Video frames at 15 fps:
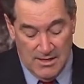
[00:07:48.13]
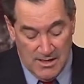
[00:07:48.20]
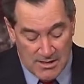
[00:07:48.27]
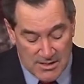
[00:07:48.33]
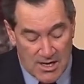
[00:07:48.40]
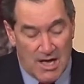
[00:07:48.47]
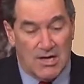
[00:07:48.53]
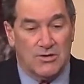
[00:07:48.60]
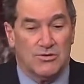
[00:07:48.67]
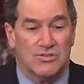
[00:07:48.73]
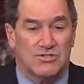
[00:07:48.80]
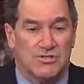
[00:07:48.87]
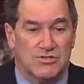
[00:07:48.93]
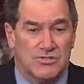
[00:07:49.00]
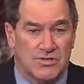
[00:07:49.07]

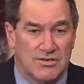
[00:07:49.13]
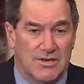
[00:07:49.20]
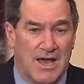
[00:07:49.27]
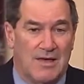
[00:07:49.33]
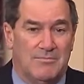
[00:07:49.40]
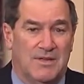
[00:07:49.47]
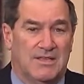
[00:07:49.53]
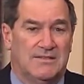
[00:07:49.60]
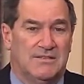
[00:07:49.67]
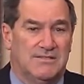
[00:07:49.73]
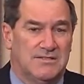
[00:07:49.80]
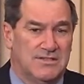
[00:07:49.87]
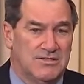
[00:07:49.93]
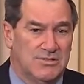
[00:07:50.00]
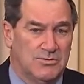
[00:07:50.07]
Congress should not make this
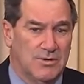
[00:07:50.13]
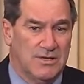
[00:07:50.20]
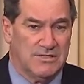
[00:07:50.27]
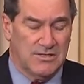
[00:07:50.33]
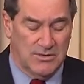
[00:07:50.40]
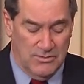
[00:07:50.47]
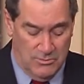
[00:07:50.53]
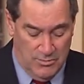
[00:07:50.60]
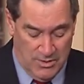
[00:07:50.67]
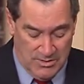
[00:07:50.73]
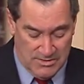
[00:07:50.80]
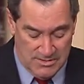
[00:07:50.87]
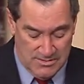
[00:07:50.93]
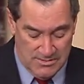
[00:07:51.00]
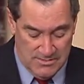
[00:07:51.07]
situation
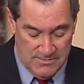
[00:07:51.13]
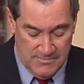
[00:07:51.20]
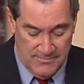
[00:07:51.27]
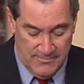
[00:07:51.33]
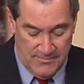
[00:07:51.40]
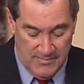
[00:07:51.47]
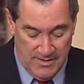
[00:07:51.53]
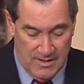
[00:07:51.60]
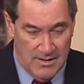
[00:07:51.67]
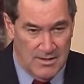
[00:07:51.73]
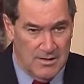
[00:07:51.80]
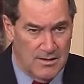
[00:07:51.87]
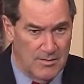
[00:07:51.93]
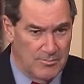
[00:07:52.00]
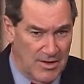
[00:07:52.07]
worse.
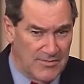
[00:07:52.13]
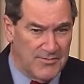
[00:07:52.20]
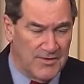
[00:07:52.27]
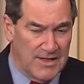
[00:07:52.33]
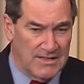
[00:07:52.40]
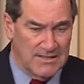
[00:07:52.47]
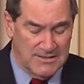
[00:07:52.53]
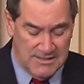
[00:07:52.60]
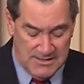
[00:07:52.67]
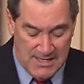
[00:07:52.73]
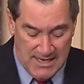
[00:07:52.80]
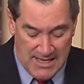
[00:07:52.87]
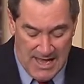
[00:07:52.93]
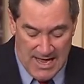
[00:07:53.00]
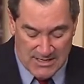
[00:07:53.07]
By failing to
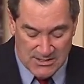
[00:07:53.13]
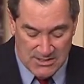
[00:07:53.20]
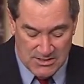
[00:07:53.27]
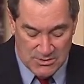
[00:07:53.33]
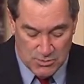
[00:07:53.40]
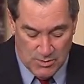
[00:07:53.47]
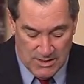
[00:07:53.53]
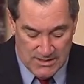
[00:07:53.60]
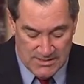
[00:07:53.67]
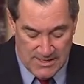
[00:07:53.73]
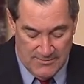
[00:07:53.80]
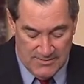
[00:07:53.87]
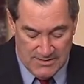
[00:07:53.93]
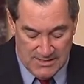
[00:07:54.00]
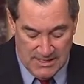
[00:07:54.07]
take action in
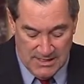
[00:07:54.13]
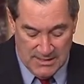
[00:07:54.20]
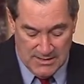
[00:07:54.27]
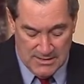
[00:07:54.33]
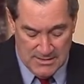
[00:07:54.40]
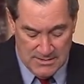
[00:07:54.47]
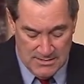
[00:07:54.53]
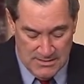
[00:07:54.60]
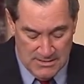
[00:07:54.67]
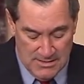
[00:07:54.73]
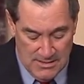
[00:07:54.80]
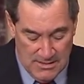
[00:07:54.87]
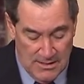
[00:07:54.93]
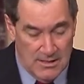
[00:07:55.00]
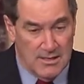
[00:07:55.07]
2017,
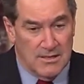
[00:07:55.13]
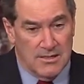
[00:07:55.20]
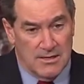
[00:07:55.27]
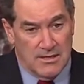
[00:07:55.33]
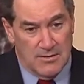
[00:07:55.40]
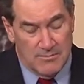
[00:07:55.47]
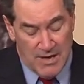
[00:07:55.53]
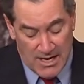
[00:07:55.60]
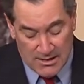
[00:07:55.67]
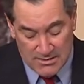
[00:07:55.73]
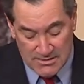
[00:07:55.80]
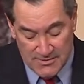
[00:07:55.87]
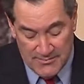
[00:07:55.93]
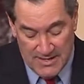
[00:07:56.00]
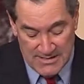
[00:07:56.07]
medical
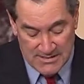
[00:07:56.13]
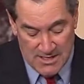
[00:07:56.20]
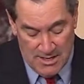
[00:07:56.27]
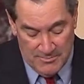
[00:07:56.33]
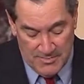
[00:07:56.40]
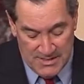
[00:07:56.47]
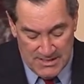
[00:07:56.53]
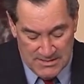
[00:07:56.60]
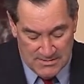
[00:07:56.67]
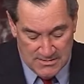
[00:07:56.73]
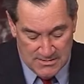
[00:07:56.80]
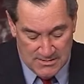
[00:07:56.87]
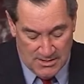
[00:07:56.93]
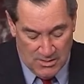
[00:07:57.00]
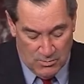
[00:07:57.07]
device companies
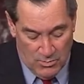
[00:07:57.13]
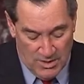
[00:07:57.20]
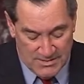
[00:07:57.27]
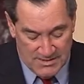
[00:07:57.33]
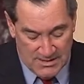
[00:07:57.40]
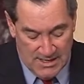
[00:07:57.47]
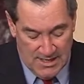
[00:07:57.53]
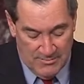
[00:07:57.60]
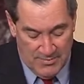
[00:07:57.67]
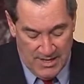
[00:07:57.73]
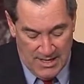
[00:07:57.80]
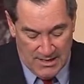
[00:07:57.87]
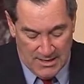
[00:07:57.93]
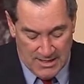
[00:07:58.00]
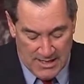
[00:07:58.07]
are once again
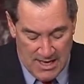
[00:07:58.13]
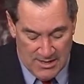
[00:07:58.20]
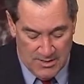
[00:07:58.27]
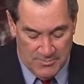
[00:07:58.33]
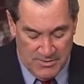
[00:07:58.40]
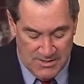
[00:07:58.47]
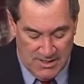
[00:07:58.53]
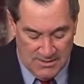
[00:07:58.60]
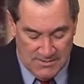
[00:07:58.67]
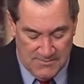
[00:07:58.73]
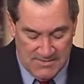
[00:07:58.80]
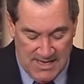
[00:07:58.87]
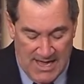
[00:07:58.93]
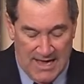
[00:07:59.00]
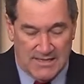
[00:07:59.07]
paying a counterproductive
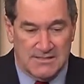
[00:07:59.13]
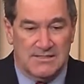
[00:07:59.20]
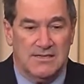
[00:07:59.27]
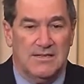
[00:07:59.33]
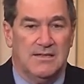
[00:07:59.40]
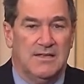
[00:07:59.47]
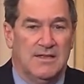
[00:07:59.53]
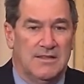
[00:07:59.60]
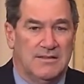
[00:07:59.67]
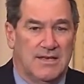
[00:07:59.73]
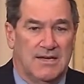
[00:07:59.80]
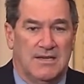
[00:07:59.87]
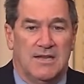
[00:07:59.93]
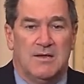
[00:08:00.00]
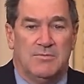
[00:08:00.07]
tax that
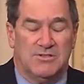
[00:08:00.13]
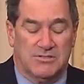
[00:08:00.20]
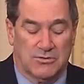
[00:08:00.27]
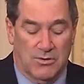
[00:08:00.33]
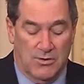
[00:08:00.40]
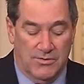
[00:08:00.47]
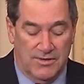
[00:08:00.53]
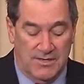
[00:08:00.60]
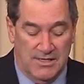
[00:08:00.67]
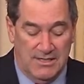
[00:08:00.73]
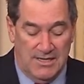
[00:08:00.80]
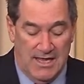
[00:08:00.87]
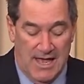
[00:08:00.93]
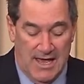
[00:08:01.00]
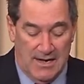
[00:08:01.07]
inhibits growth in
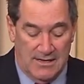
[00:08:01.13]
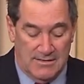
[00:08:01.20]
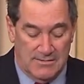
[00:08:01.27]
Indiana.